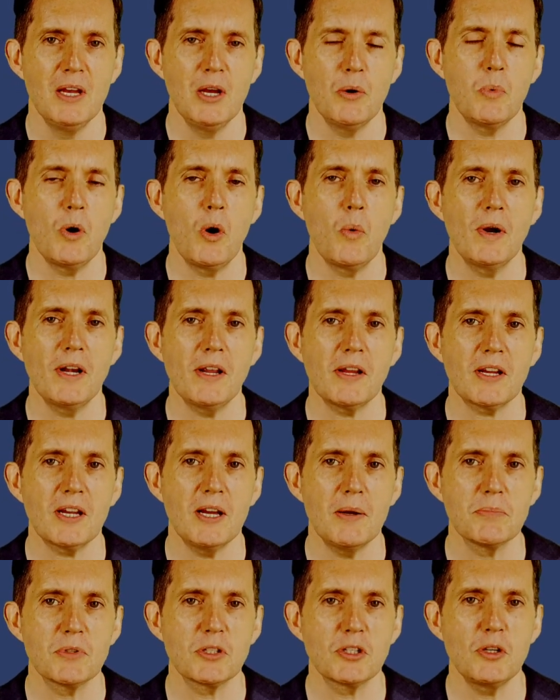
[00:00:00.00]
Well, when it
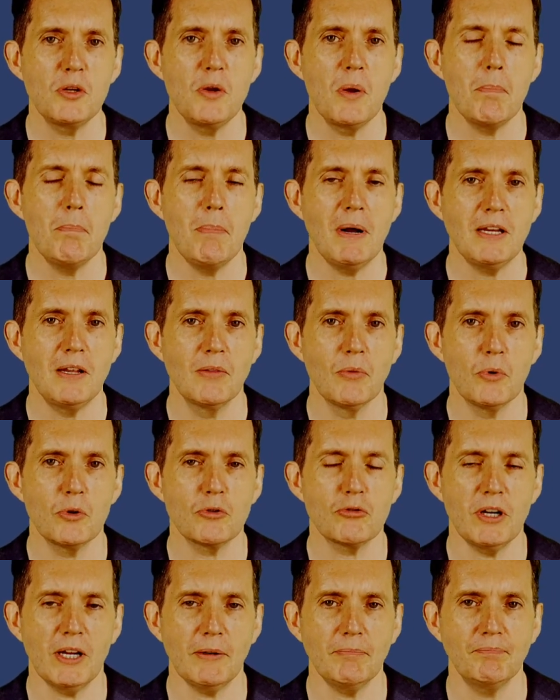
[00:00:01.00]
comes to money
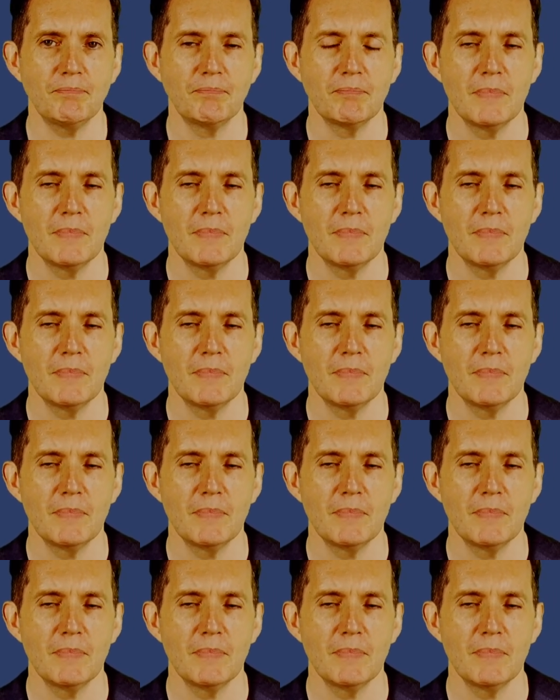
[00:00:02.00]
laundering,